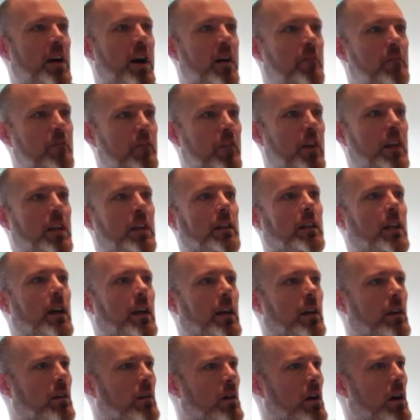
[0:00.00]
I'm feeling like,
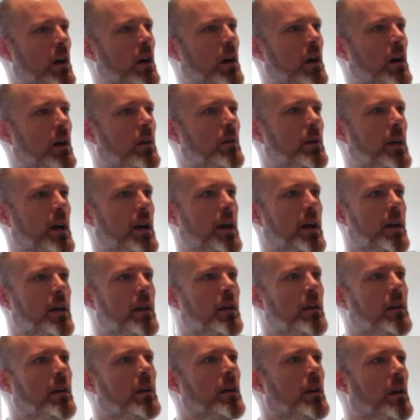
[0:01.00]
oh, okay,
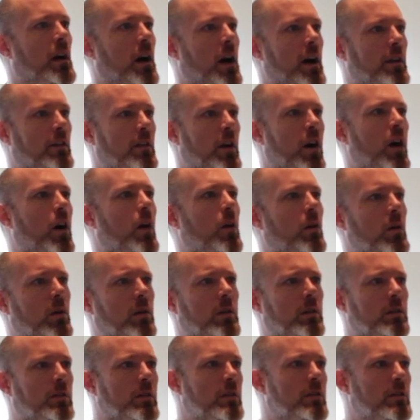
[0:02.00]
I know
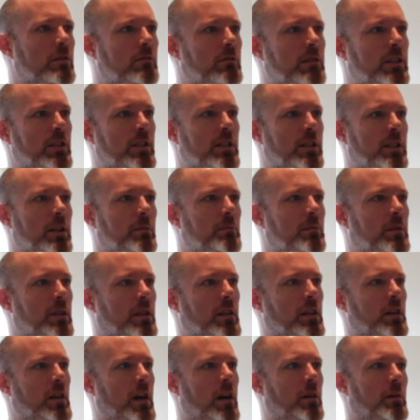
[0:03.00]
there is
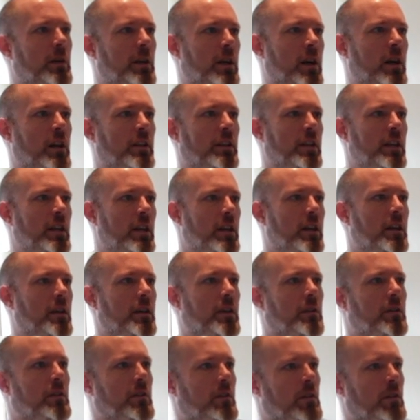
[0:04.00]
something going on here.